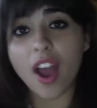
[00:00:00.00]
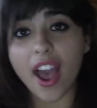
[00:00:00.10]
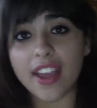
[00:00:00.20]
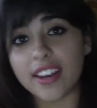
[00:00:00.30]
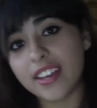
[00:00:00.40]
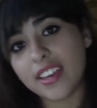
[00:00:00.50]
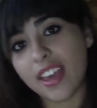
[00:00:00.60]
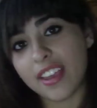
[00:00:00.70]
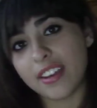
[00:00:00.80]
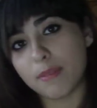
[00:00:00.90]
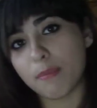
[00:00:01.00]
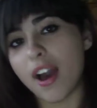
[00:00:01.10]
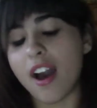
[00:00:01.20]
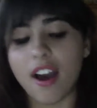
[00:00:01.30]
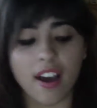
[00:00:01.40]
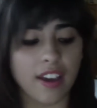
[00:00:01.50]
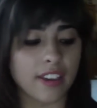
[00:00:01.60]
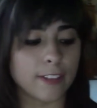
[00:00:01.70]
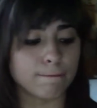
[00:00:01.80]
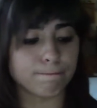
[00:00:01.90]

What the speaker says: I dedicated my